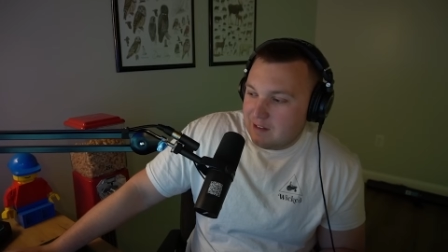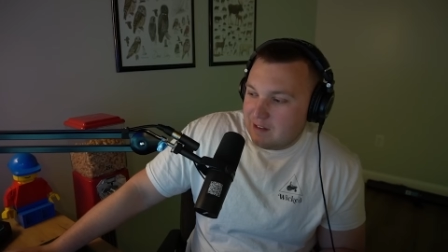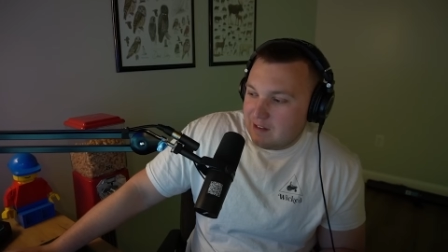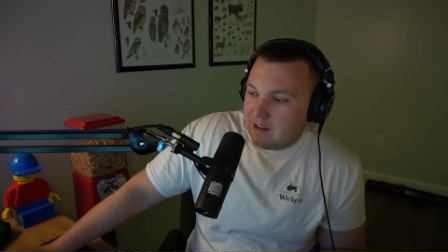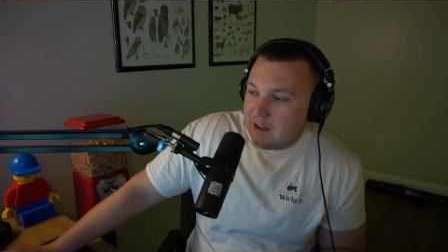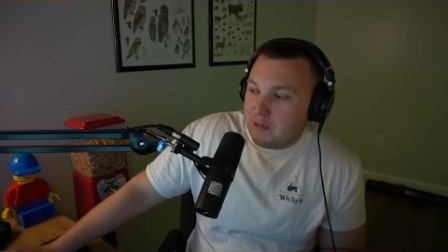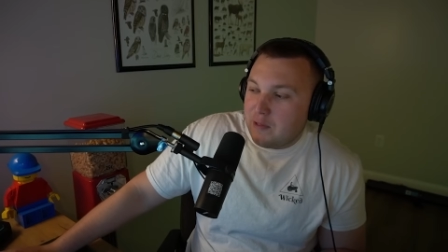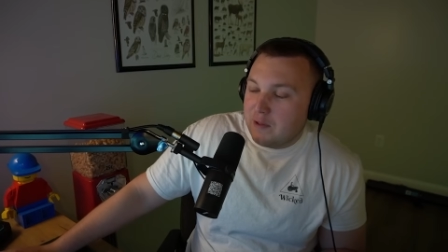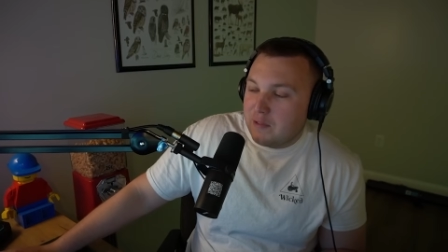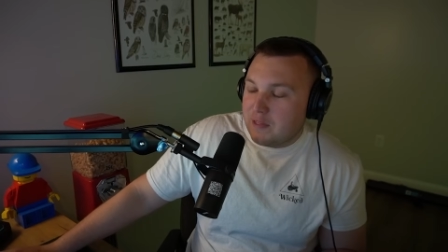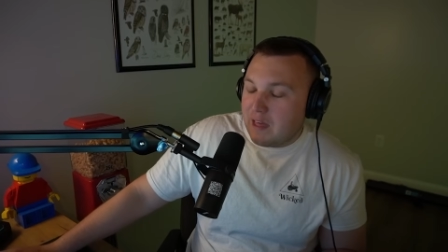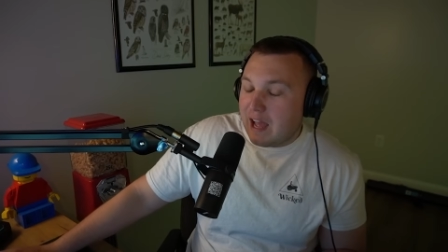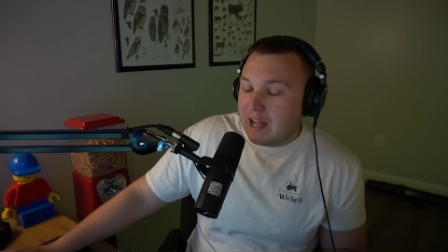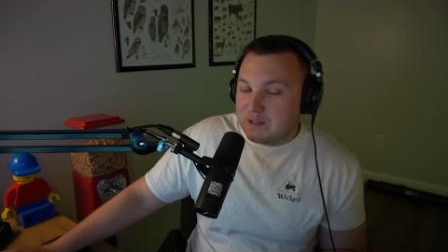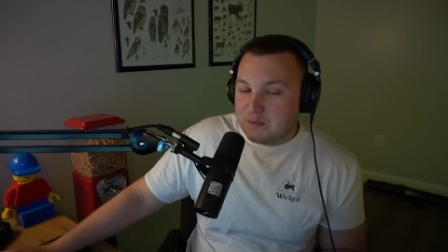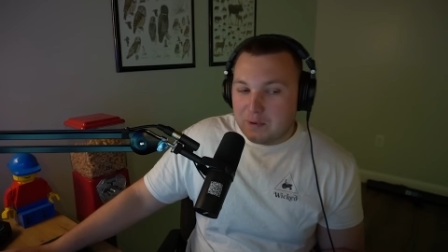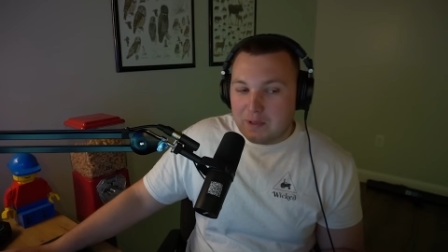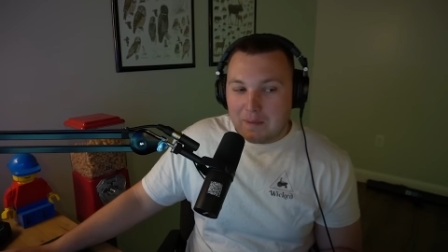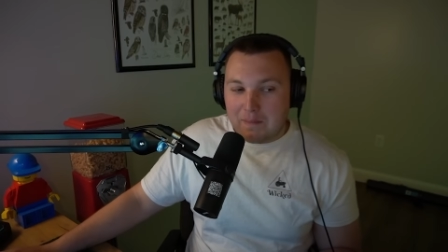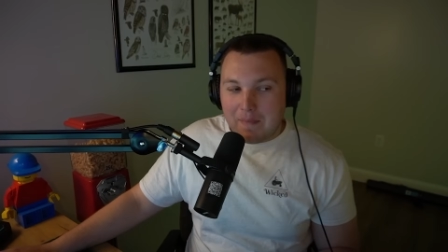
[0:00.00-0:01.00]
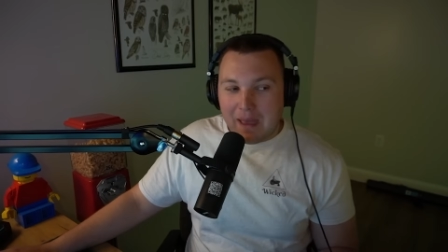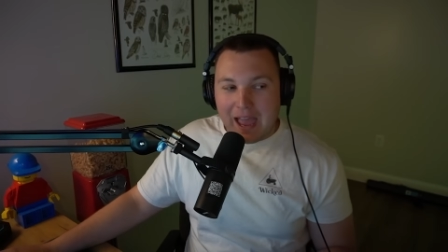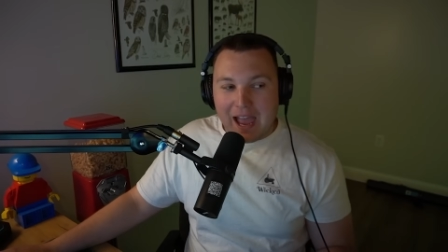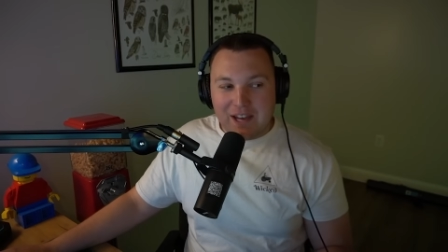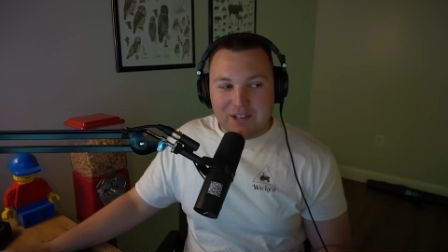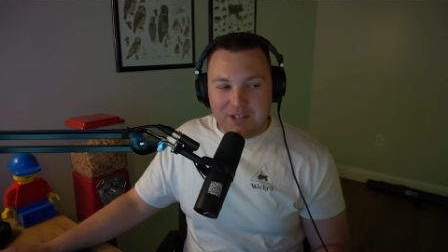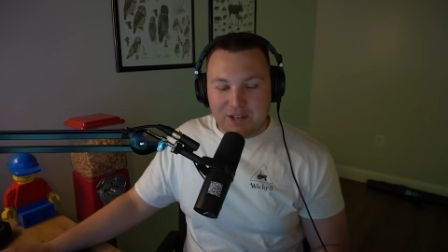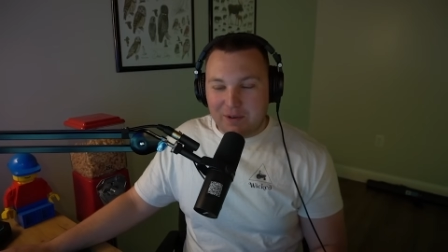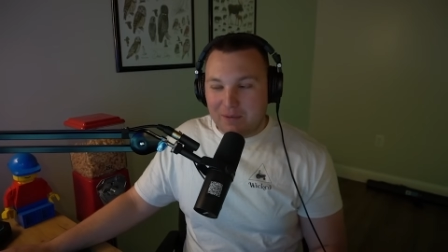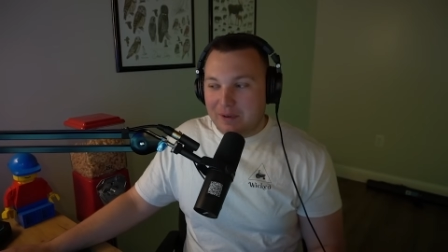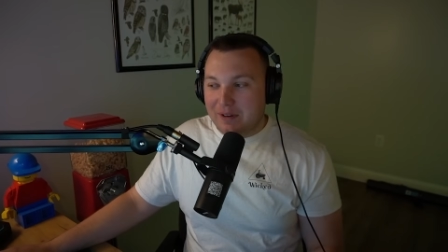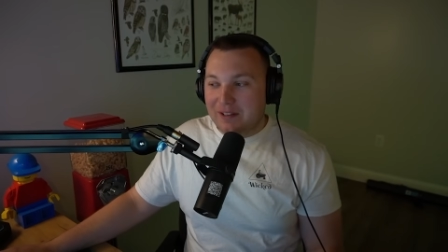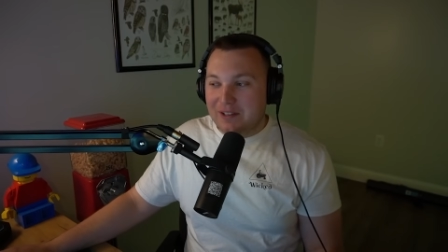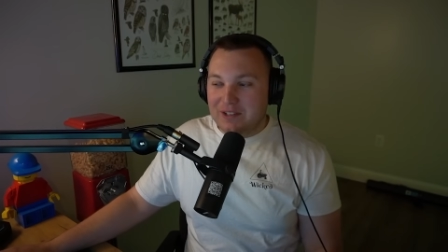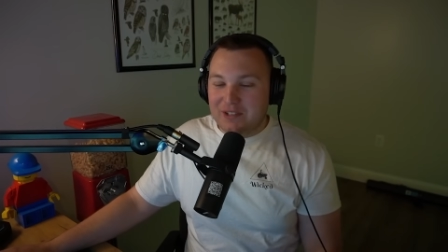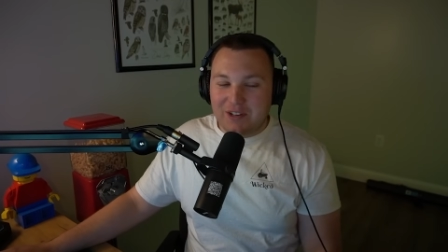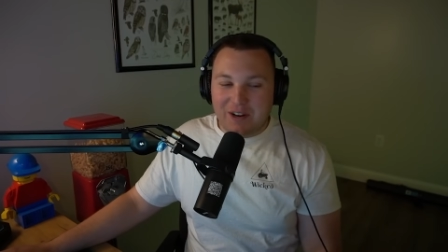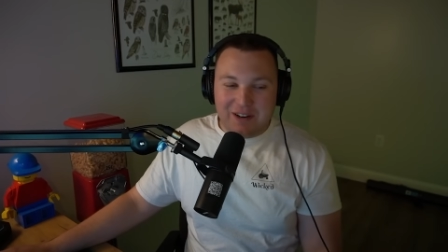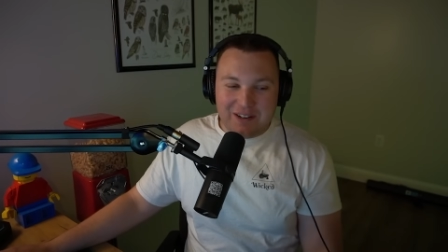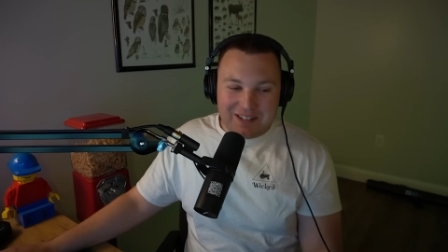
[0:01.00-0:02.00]
I think that's where the magic really
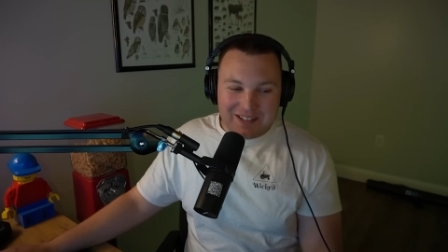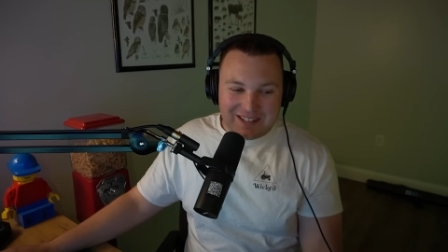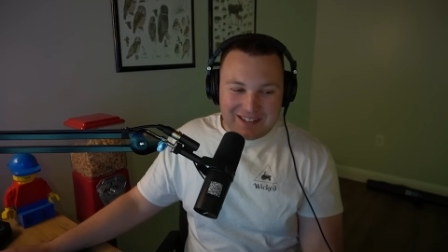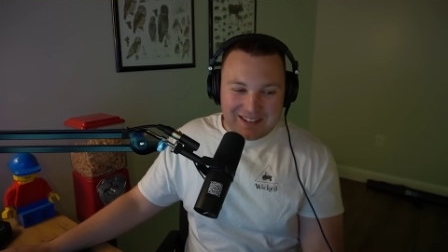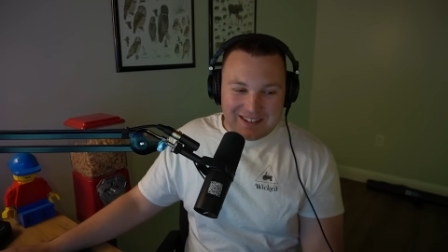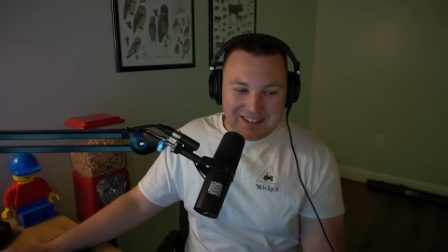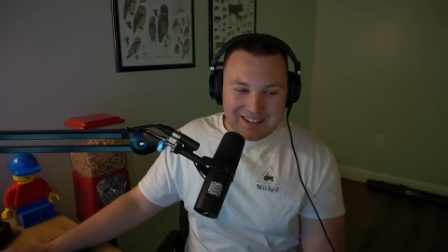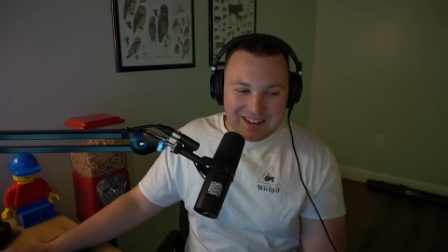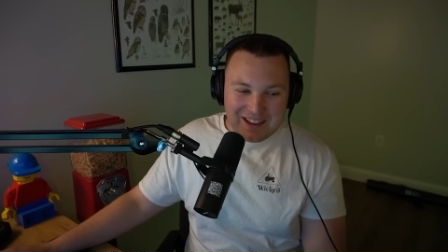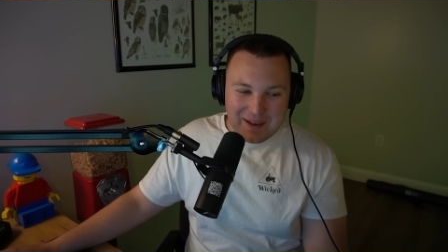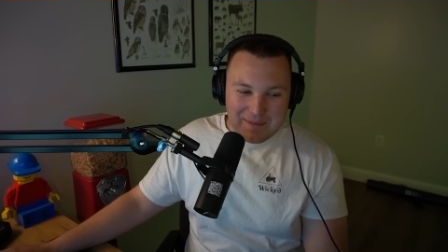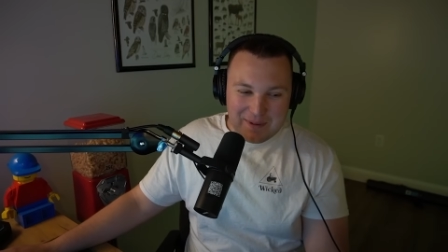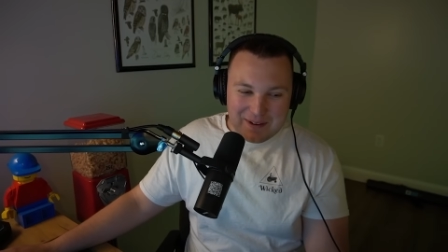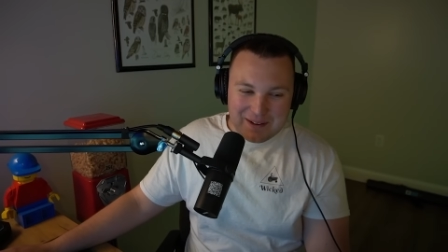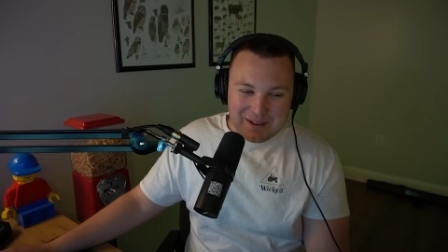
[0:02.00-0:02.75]
starts to come yeah,